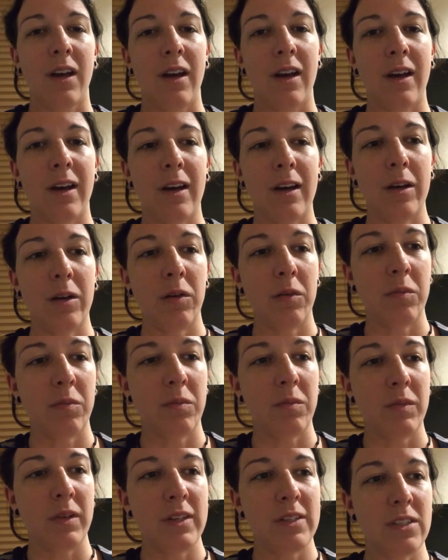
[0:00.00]

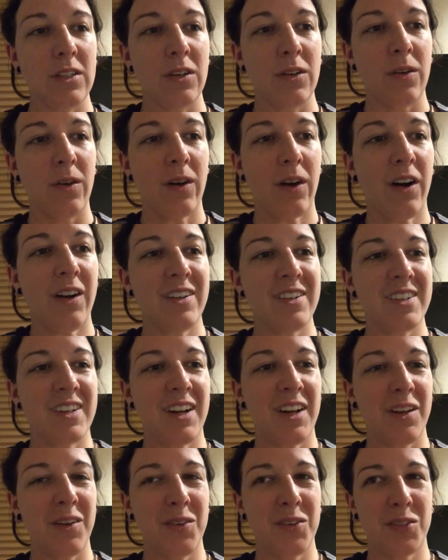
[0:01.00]
And so all in
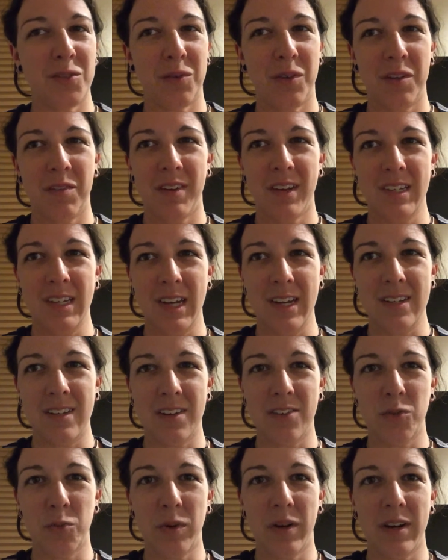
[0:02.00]
all, it was a really
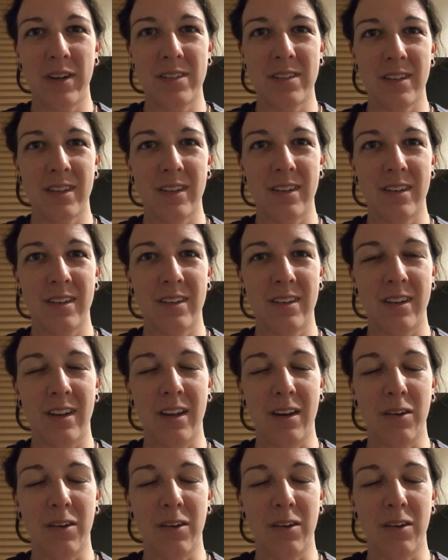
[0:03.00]
fantastic experience, and